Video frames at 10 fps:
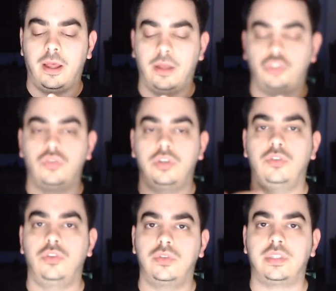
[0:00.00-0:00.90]
sure you
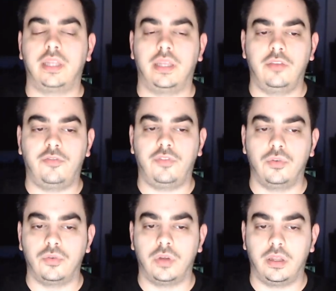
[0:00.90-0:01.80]
use the if
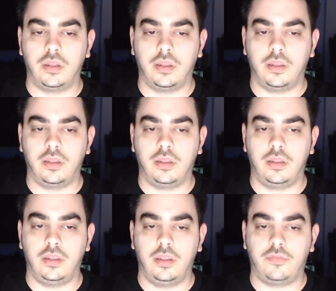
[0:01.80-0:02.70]
you
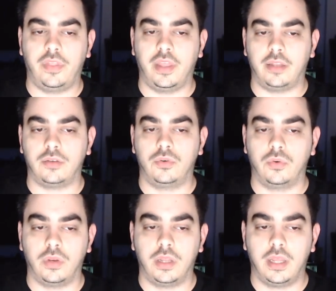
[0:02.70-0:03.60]
if-then rule.